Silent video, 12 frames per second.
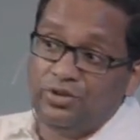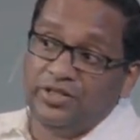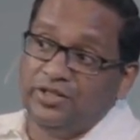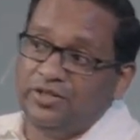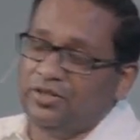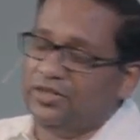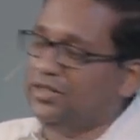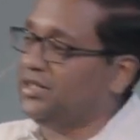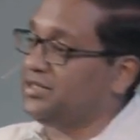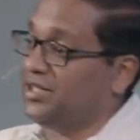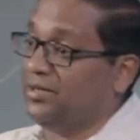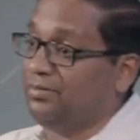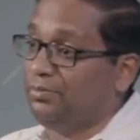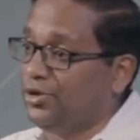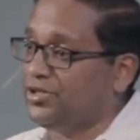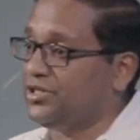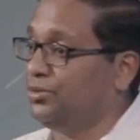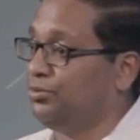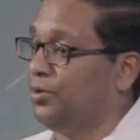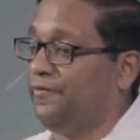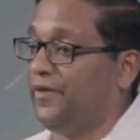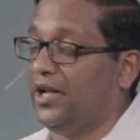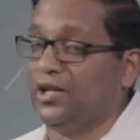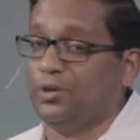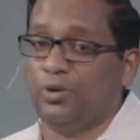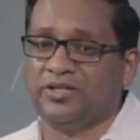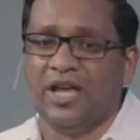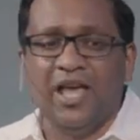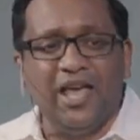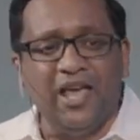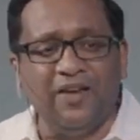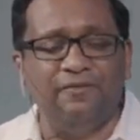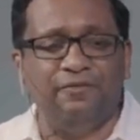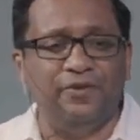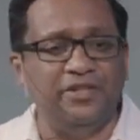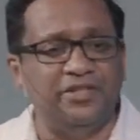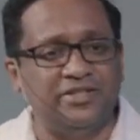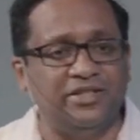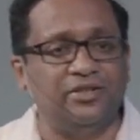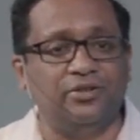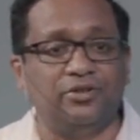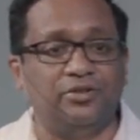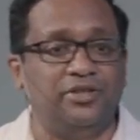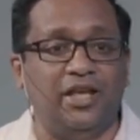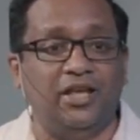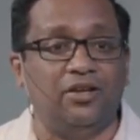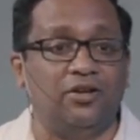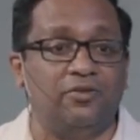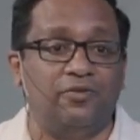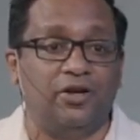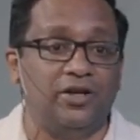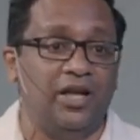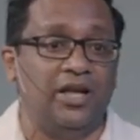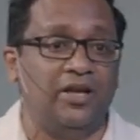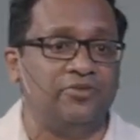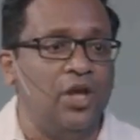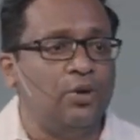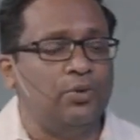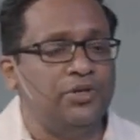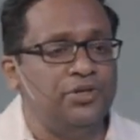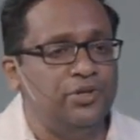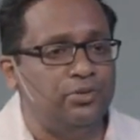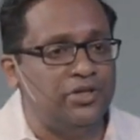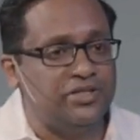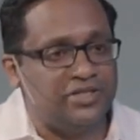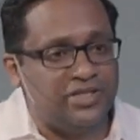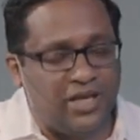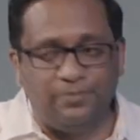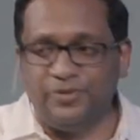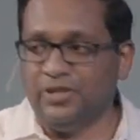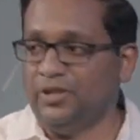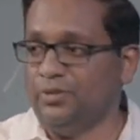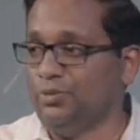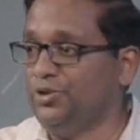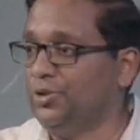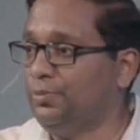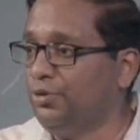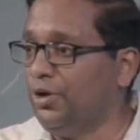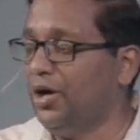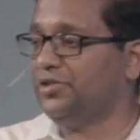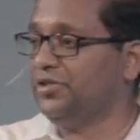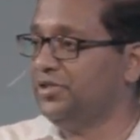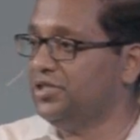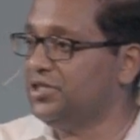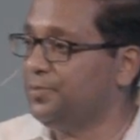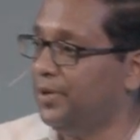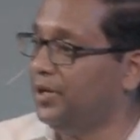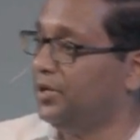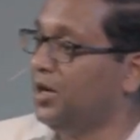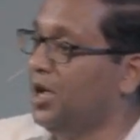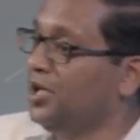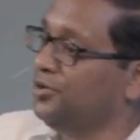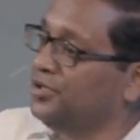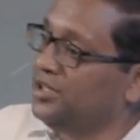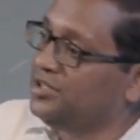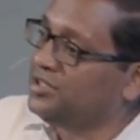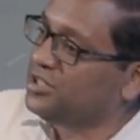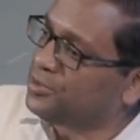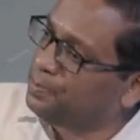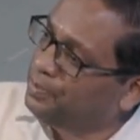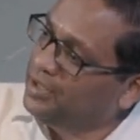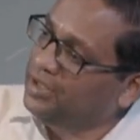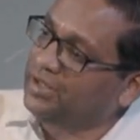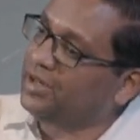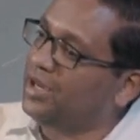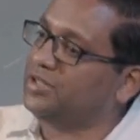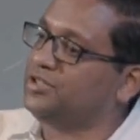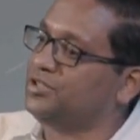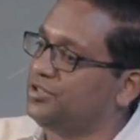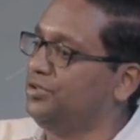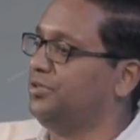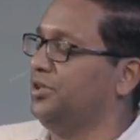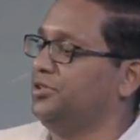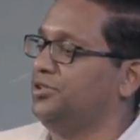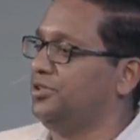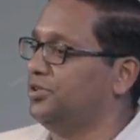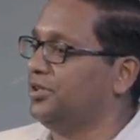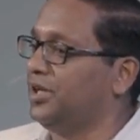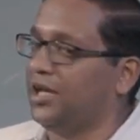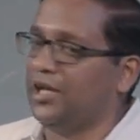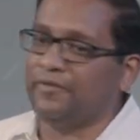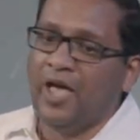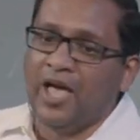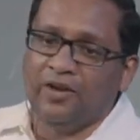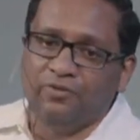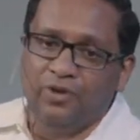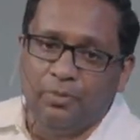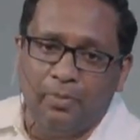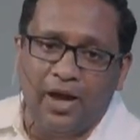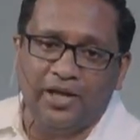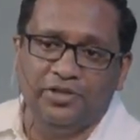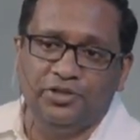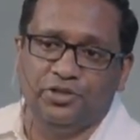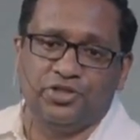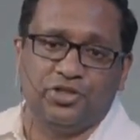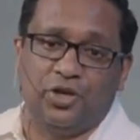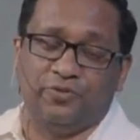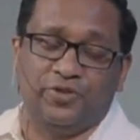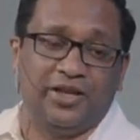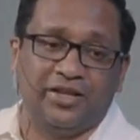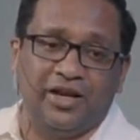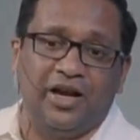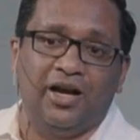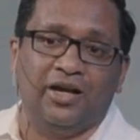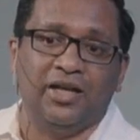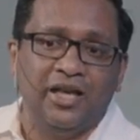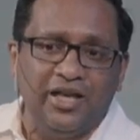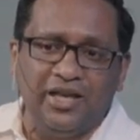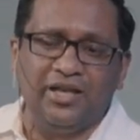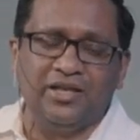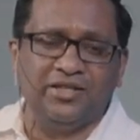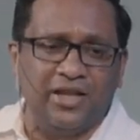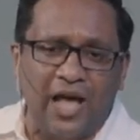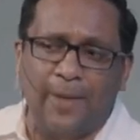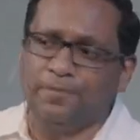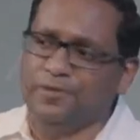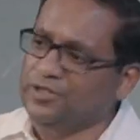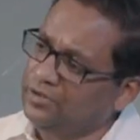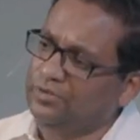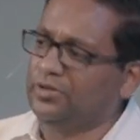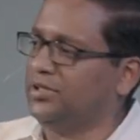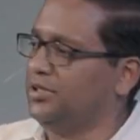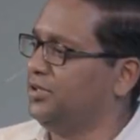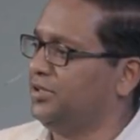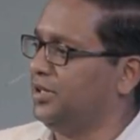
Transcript: every single day of our lives. When you are tempted and when you're brought to despair, you need to speak God's truth into your life and remind yourself that God is an absolutely good God. You need to.